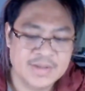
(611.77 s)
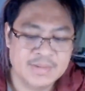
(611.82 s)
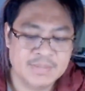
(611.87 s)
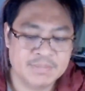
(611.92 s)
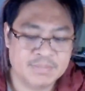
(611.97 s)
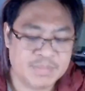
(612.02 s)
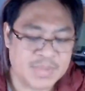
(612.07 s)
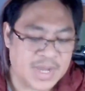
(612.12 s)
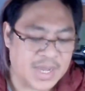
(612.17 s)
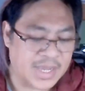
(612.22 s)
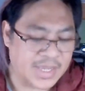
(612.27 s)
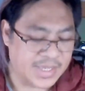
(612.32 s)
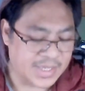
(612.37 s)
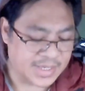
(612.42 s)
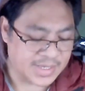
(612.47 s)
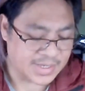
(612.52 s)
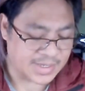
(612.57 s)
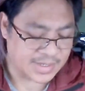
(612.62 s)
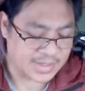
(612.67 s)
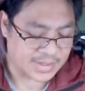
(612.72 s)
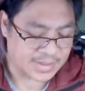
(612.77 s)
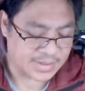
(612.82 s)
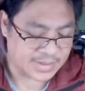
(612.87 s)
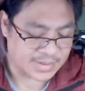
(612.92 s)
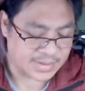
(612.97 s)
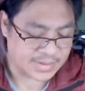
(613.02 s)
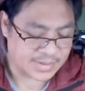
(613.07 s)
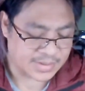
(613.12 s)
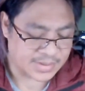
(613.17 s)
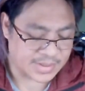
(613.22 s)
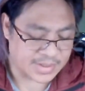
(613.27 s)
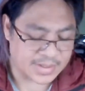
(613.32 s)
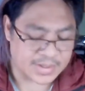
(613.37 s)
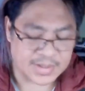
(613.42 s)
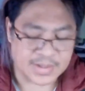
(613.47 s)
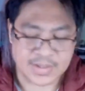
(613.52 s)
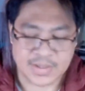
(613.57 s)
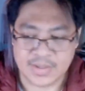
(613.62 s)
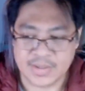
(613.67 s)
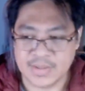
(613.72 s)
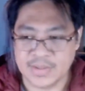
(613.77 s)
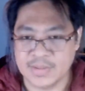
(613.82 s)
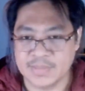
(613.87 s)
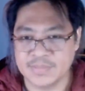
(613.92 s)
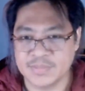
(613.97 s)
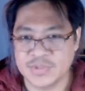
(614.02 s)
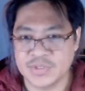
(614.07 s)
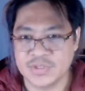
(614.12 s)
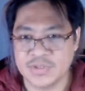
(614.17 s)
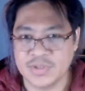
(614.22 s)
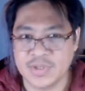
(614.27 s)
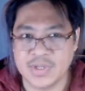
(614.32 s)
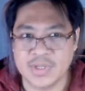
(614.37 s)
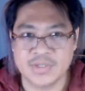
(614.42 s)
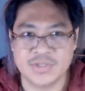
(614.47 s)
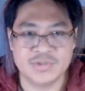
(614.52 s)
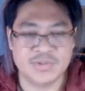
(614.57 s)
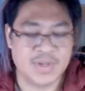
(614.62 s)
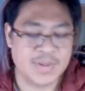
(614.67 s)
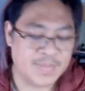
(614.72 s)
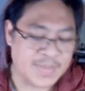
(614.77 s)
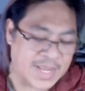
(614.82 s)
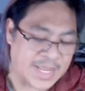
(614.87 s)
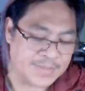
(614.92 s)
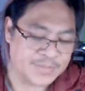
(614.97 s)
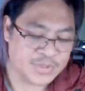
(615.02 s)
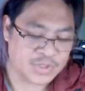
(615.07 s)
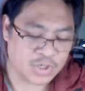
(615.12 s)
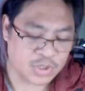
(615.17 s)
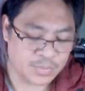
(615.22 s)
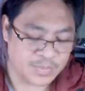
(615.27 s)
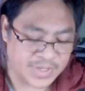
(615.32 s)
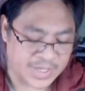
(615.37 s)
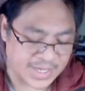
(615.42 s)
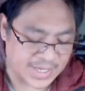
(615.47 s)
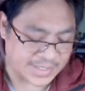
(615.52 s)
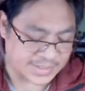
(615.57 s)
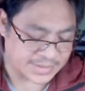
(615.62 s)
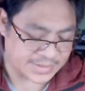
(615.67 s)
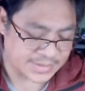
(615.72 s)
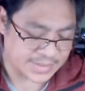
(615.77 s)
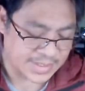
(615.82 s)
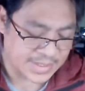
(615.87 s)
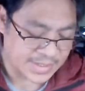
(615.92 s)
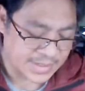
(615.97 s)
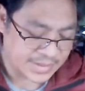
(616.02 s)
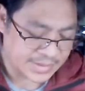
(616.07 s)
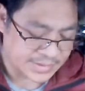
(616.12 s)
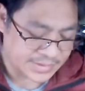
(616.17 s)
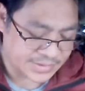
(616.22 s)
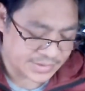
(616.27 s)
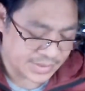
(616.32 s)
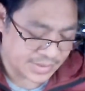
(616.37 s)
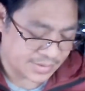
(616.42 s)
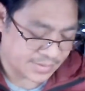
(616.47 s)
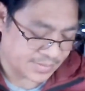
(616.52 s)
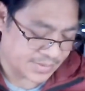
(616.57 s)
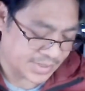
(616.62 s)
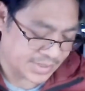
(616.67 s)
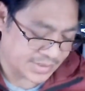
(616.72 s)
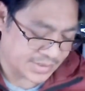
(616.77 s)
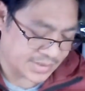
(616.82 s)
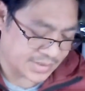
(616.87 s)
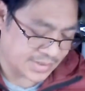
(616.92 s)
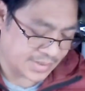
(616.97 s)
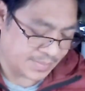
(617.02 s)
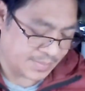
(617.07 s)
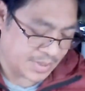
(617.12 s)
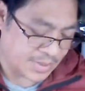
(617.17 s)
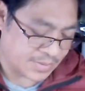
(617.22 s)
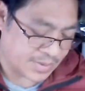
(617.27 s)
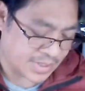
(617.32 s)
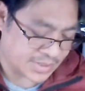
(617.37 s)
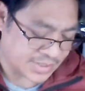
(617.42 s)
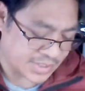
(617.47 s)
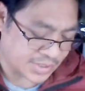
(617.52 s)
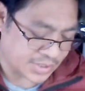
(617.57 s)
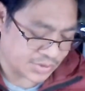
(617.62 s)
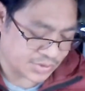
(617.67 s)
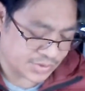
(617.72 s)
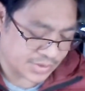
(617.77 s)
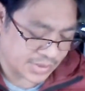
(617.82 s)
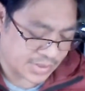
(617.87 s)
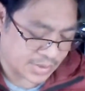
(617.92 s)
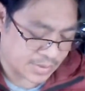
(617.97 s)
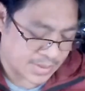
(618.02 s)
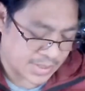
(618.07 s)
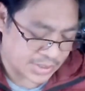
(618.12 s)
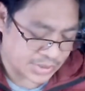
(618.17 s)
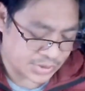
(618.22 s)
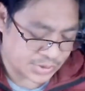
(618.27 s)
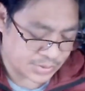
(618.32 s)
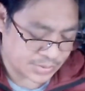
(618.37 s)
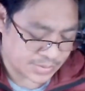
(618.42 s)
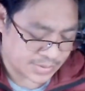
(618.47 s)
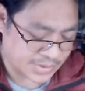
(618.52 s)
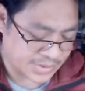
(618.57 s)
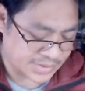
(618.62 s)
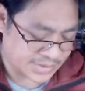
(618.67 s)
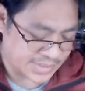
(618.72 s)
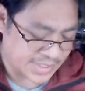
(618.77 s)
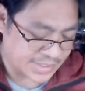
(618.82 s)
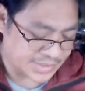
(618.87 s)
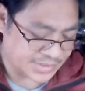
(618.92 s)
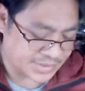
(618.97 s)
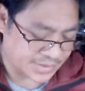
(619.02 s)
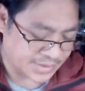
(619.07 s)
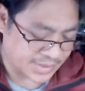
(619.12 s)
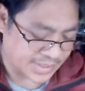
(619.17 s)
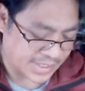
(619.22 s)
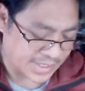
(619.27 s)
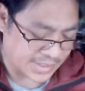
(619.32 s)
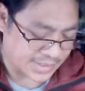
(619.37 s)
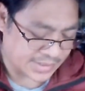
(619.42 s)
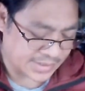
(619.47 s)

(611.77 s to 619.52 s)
by Streamlabs or OBS. So this is the Meross additional garage door sensor kit.